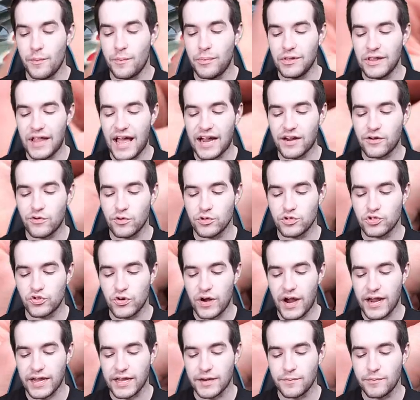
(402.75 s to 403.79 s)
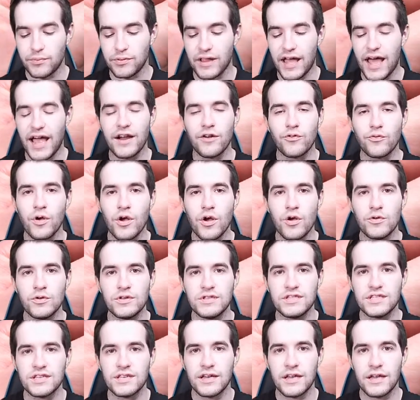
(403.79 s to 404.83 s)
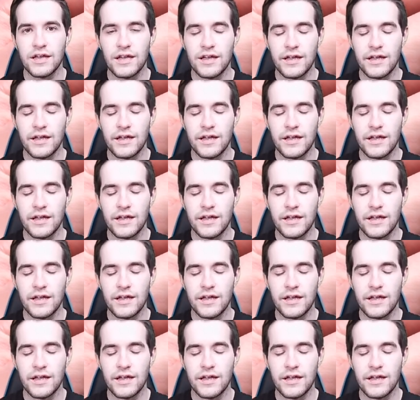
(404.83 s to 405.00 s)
Black Rose Dragon. Black Rose